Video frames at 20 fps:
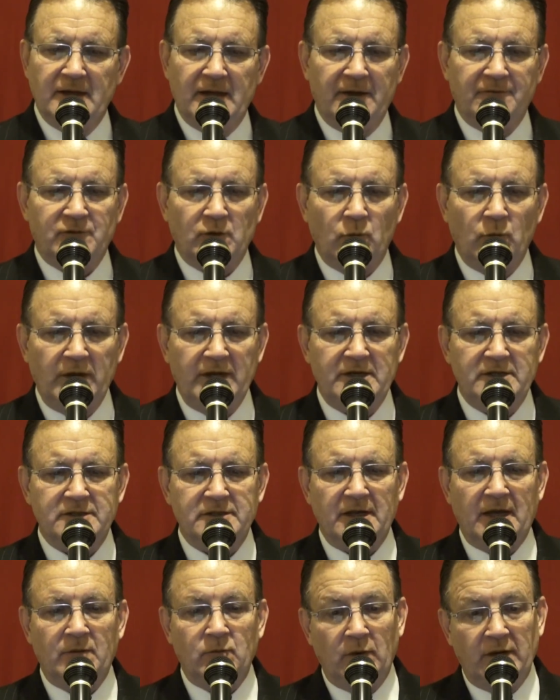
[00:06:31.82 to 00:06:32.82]
After
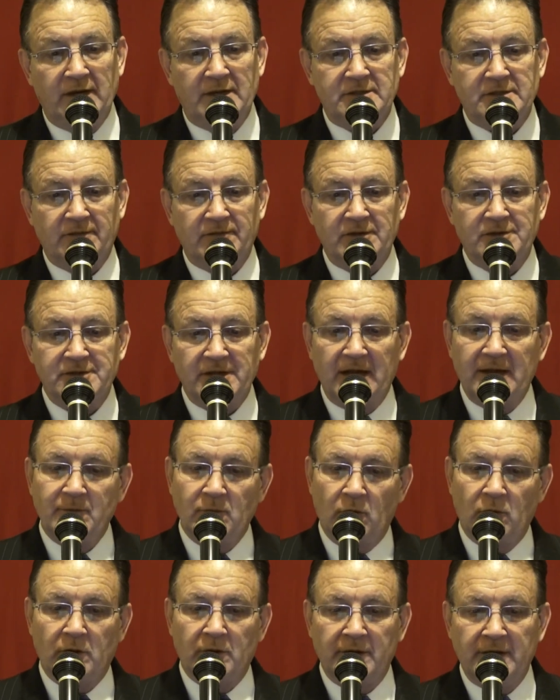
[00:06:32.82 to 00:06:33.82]
weeks and weeks of the same
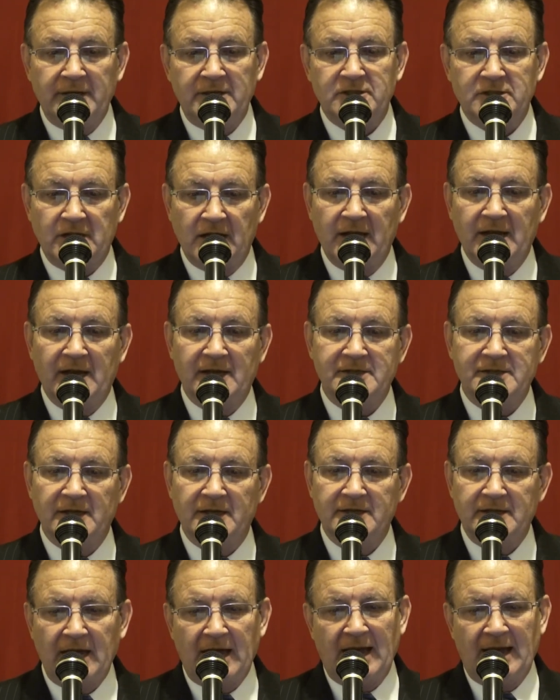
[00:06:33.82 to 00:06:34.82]
order each day, I
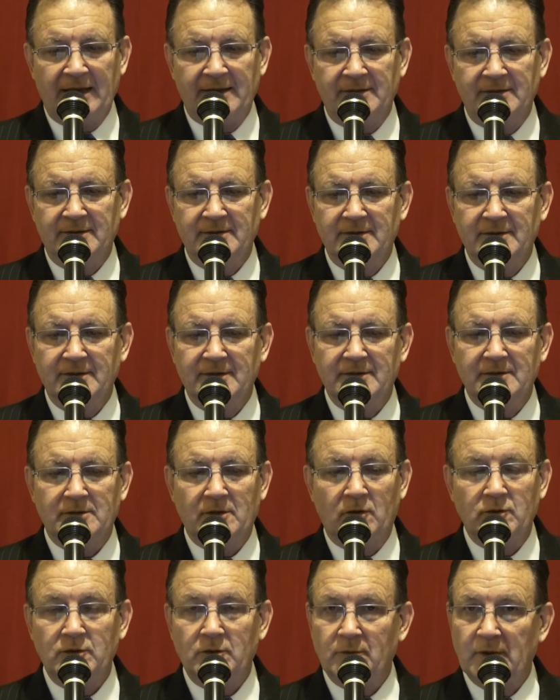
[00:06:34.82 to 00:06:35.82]
said, "Dad,
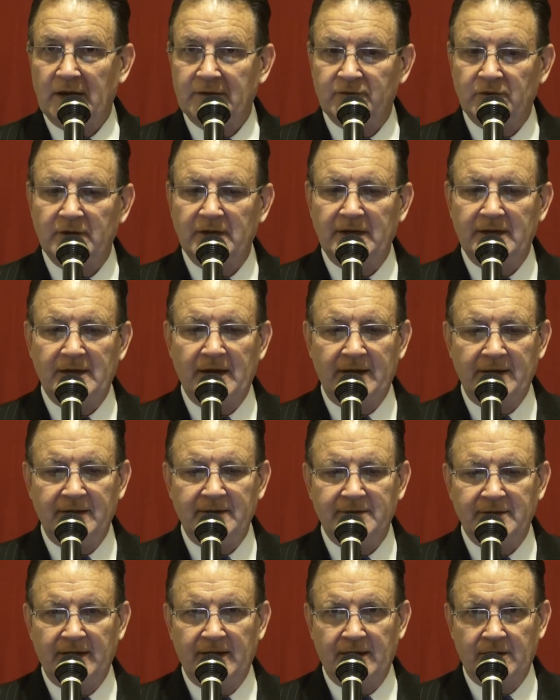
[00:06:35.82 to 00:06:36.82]
don't you ever eat
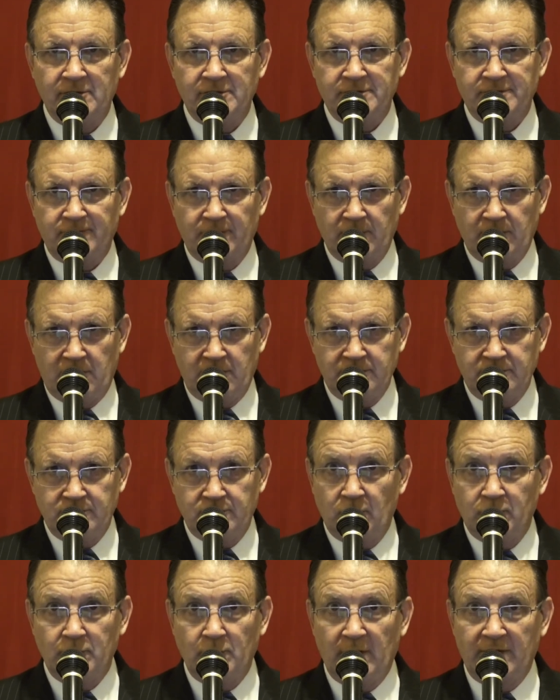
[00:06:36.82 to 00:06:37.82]
anything else for lunch?
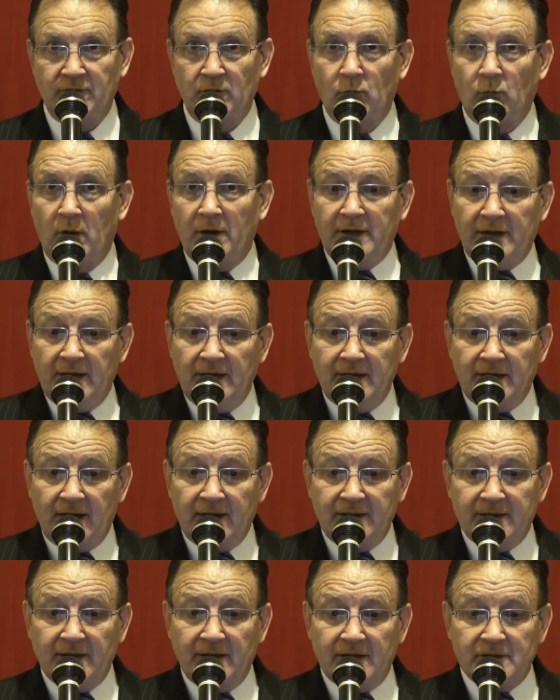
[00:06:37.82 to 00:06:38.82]
Don't you ever want to eat
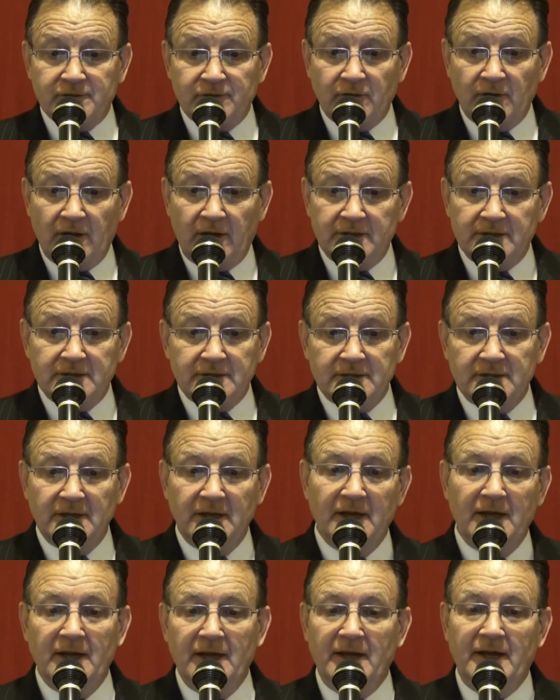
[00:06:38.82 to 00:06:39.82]
anything else for lunch?"
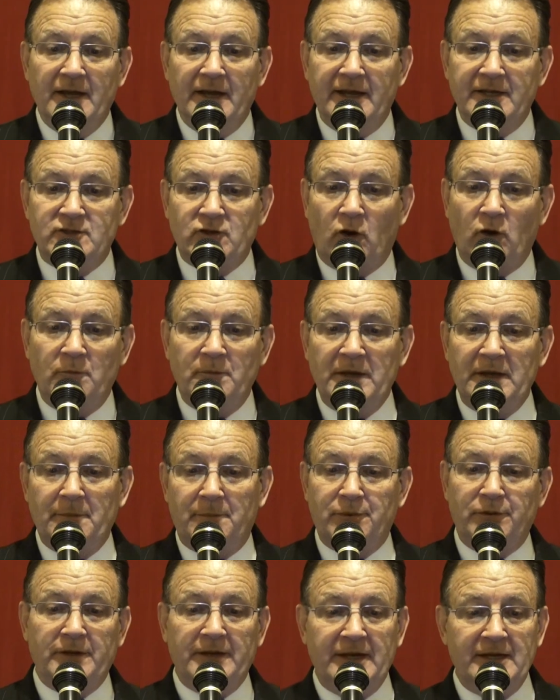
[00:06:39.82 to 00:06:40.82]
He told me to
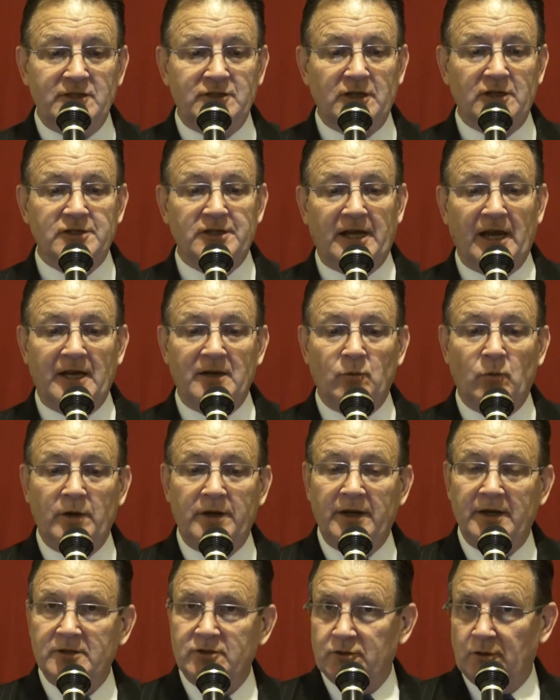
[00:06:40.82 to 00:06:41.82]
please just get him
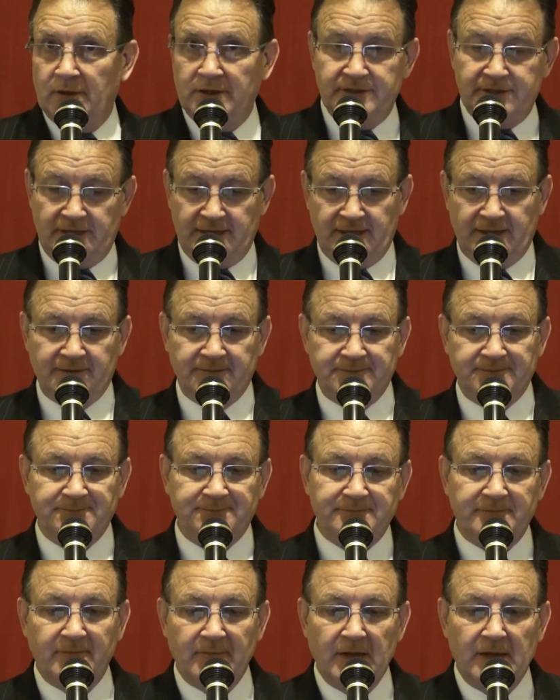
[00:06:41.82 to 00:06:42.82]
what he enjoys eating.
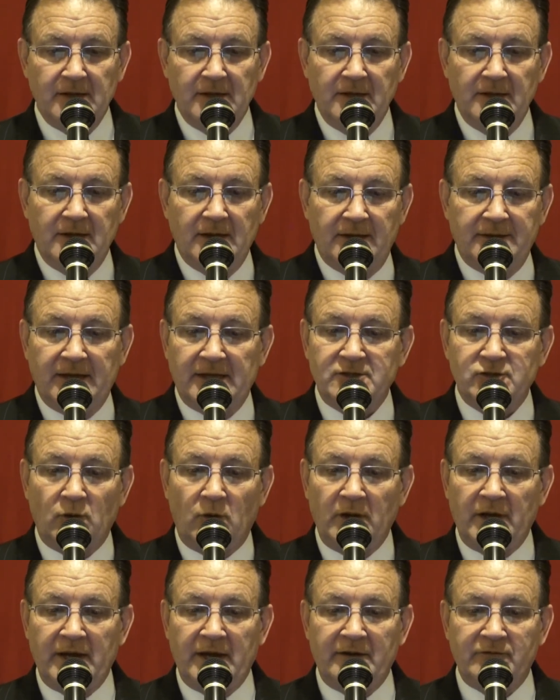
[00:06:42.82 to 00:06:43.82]
And that's
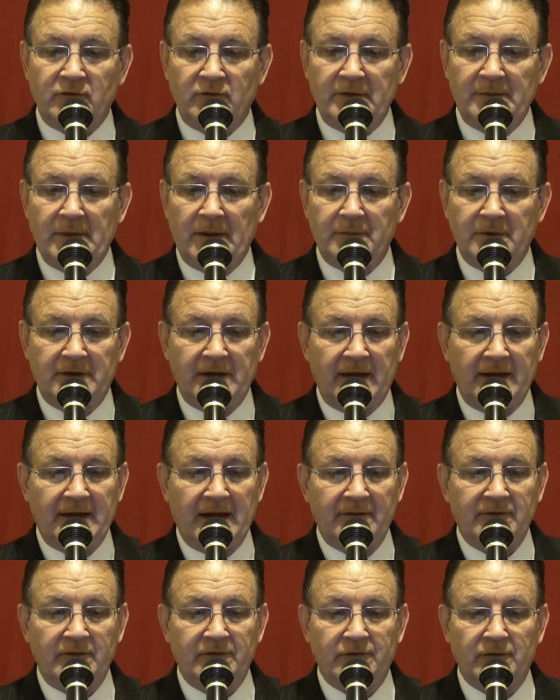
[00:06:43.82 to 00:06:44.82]
all I ever remember Dad
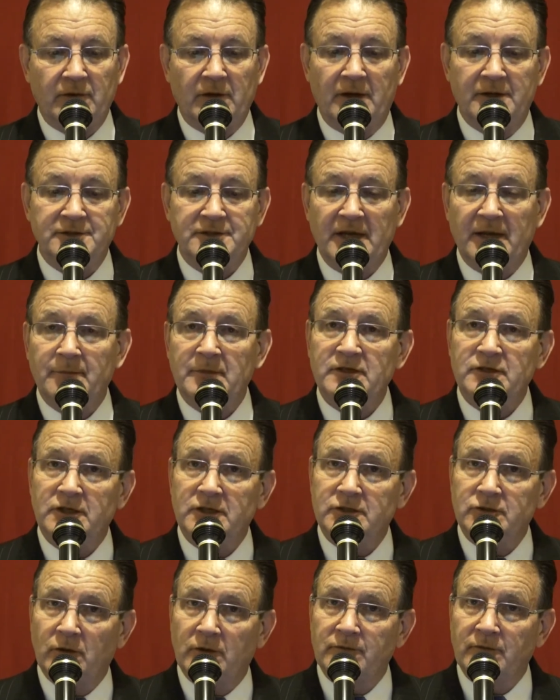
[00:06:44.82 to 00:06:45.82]
having for lunch, ham and
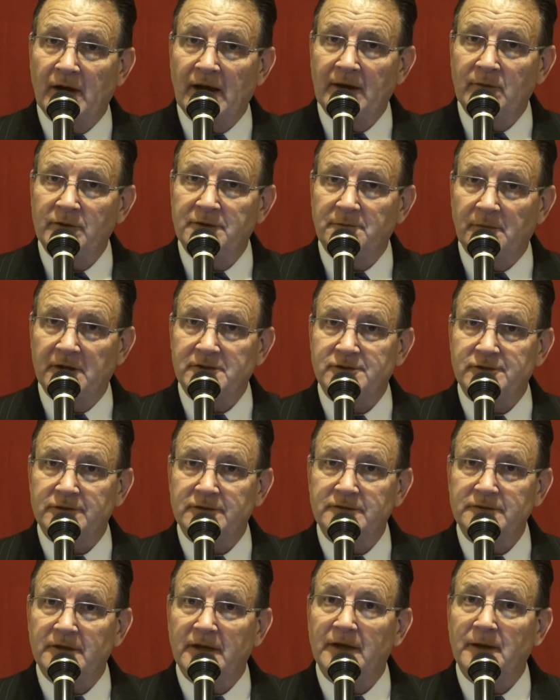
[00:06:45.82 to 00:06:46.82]
cheese on rye with
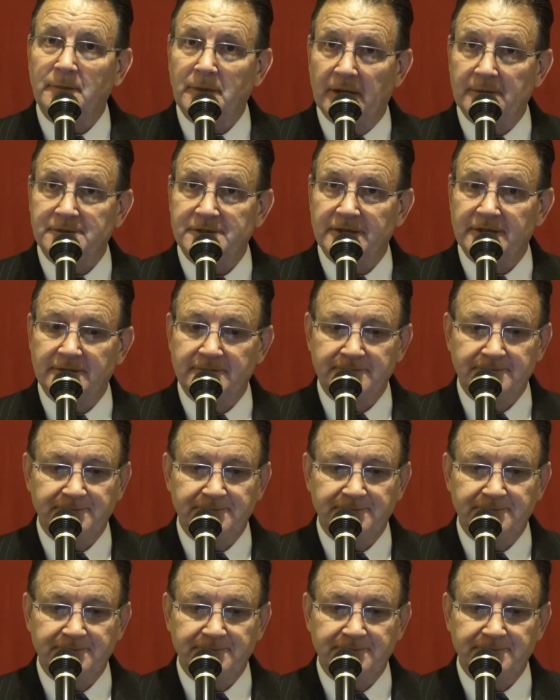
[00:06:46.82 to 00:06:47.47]
mustard and a Pepsi.